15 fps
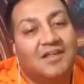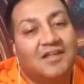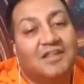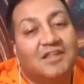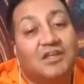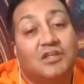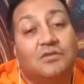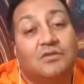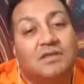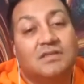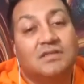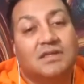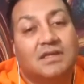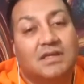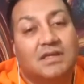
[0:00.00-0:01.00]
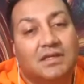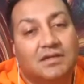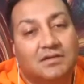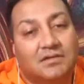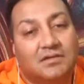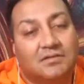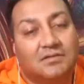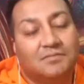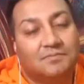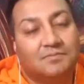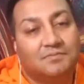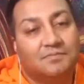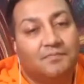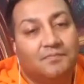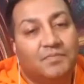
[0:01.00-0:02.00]
that you need to hear,
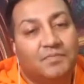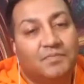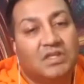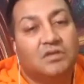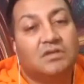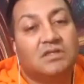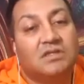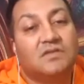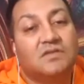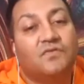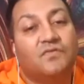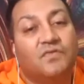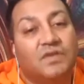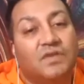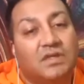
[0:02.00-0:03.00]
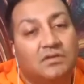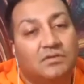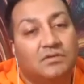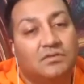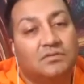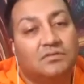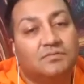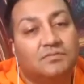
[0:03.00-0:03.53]
that you need to feel.